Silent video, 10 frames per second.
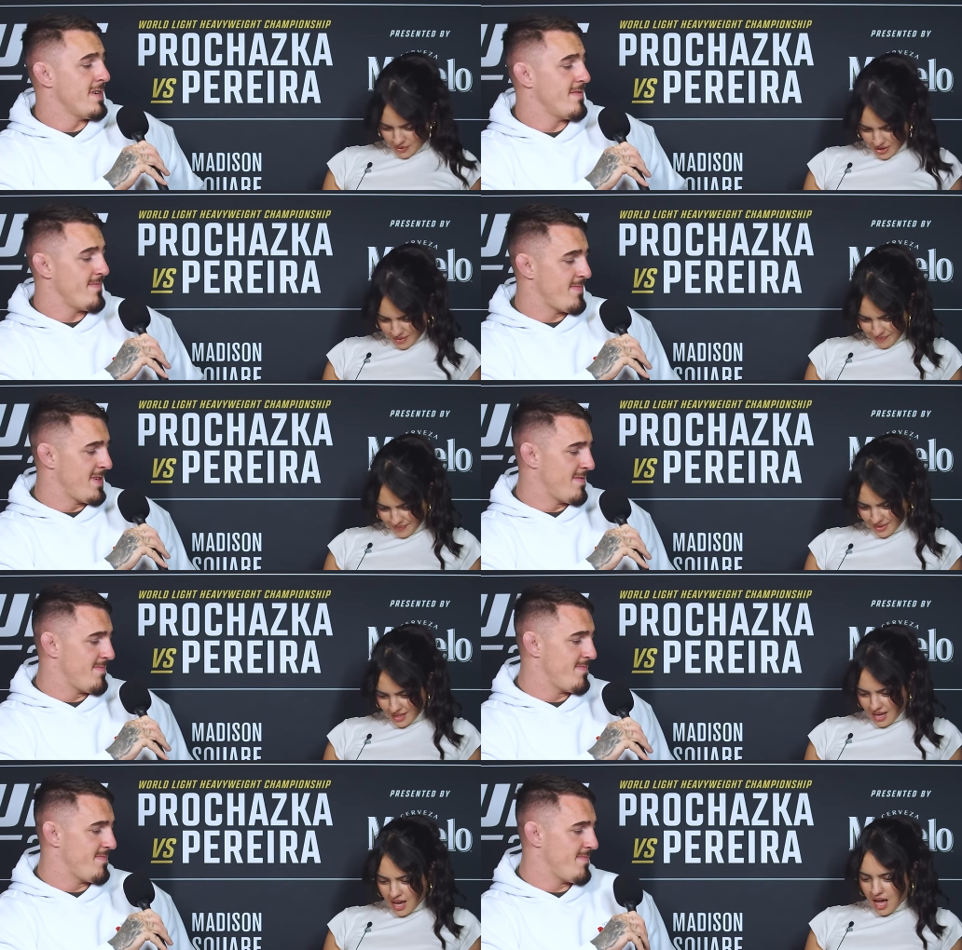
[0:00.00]
Speaker 1: it's autumn.
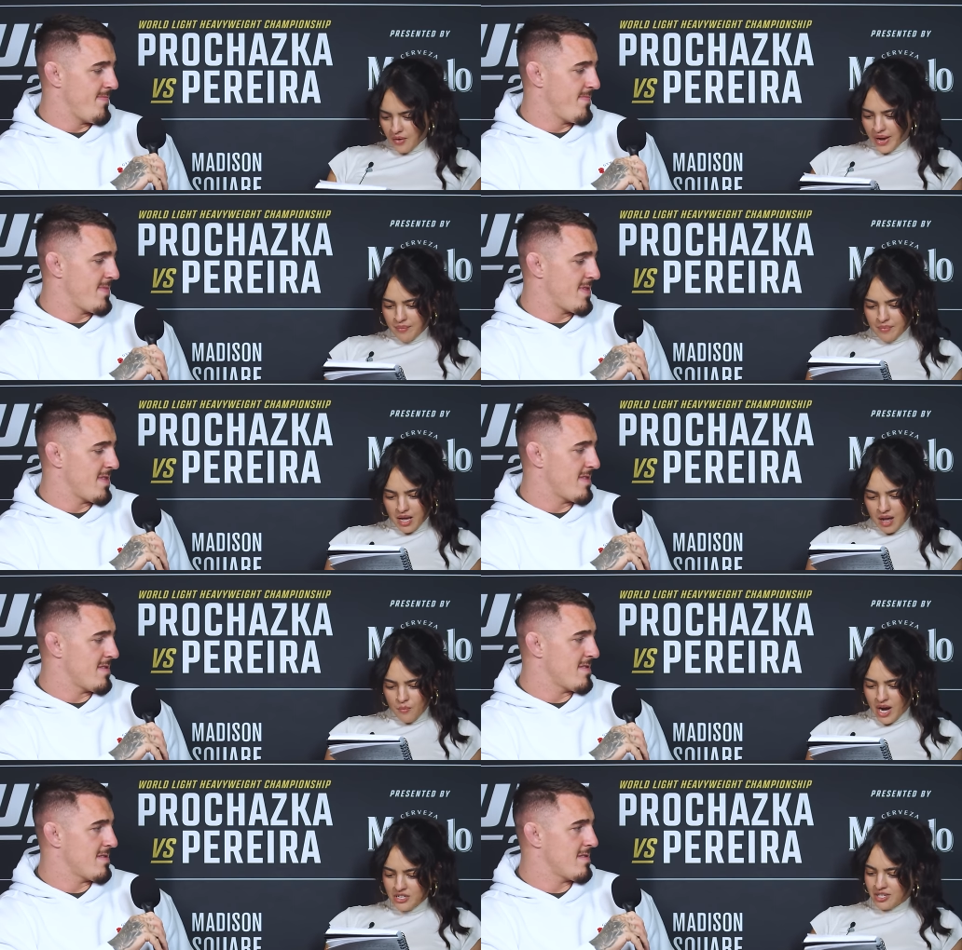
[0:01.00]
Yep. Okay.
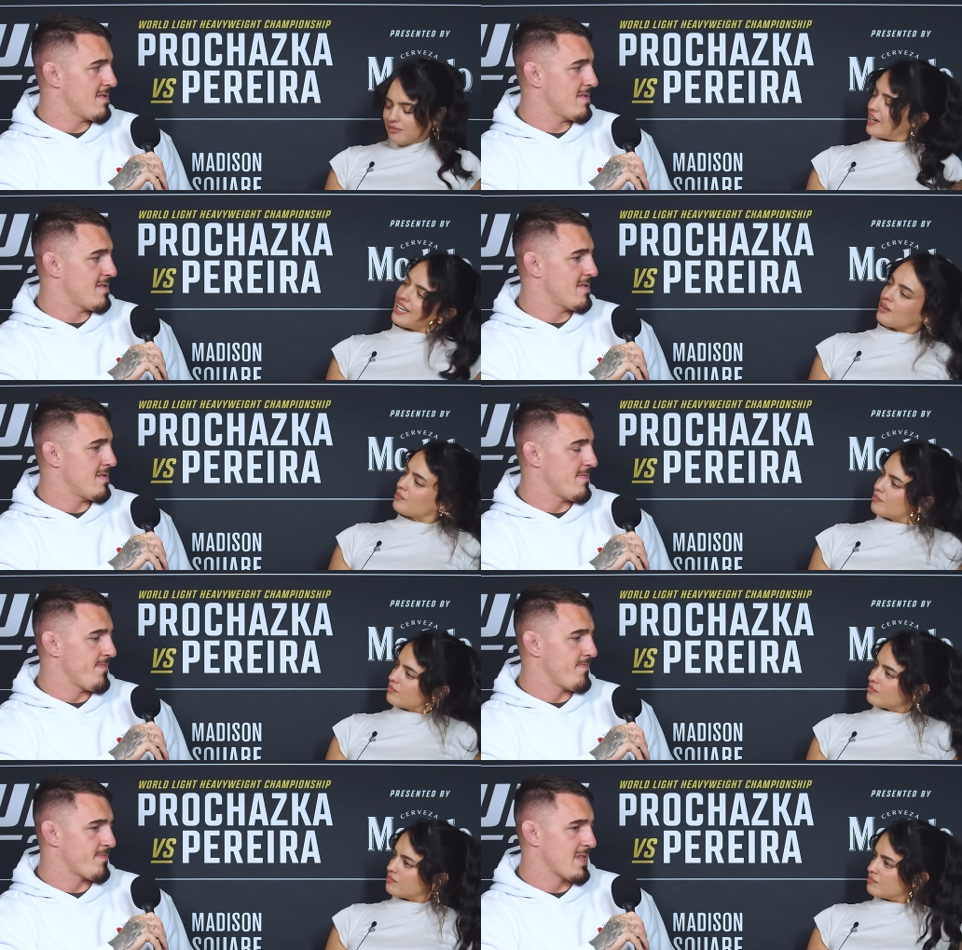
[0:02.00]
Why'd you start fighting?
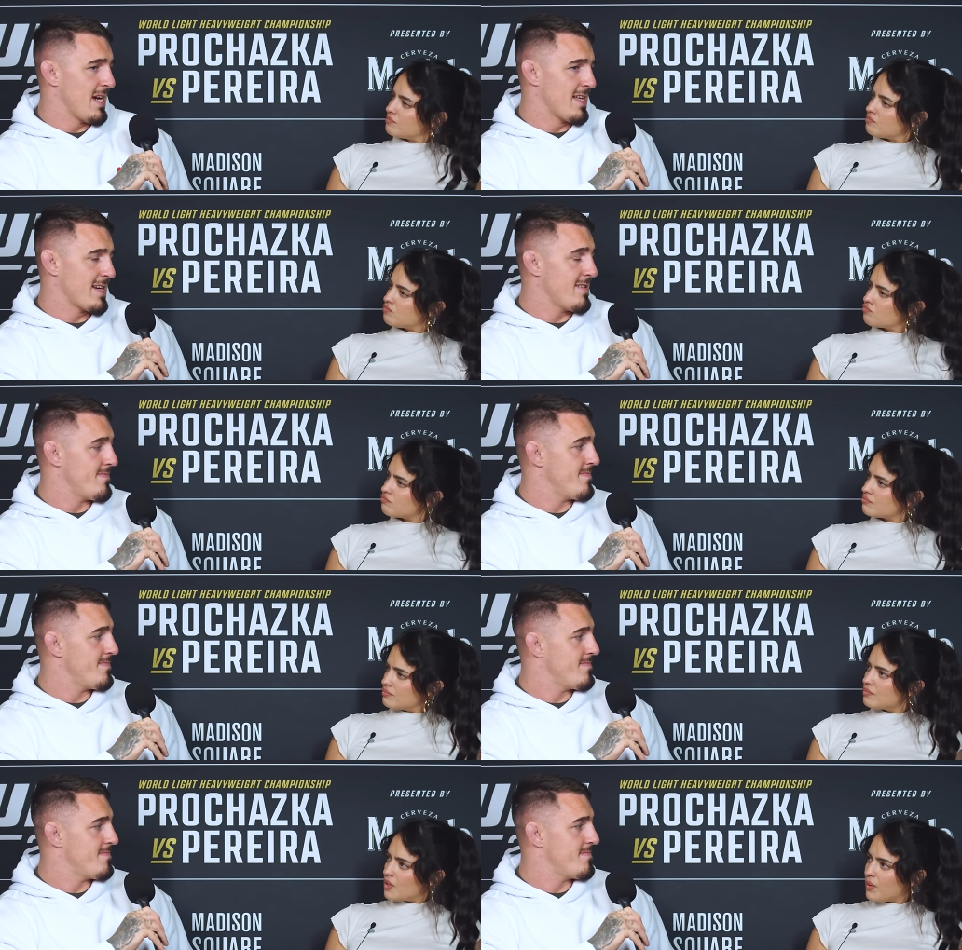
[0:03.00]
Speaker 2: I like it.
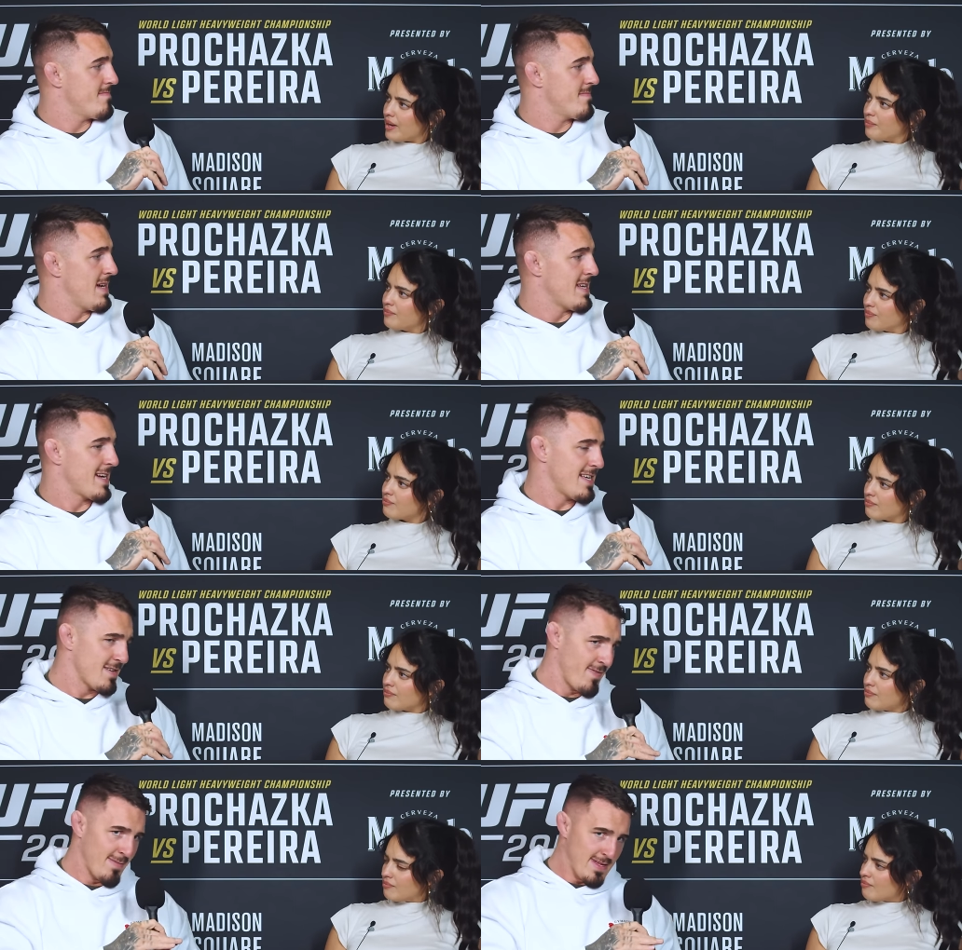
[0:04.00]
Speaker 1: Okay.
Speaker 2: I like it.
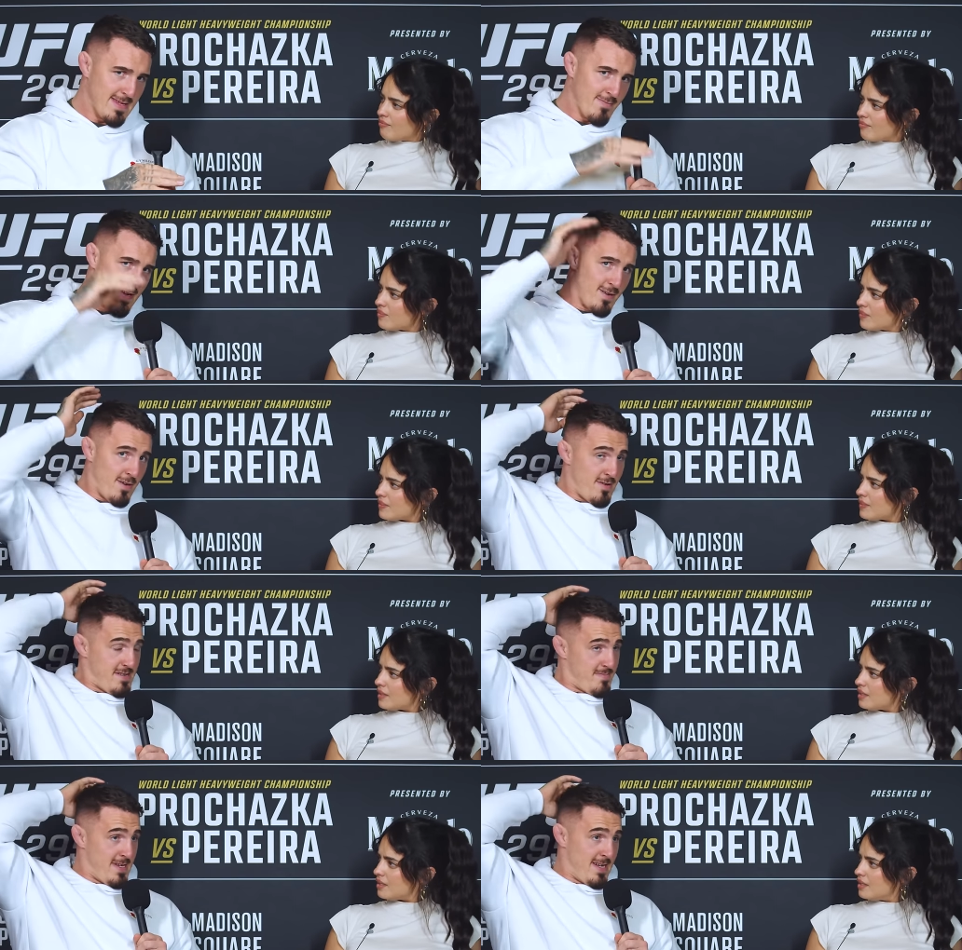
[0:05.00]
It's a family thing we got going.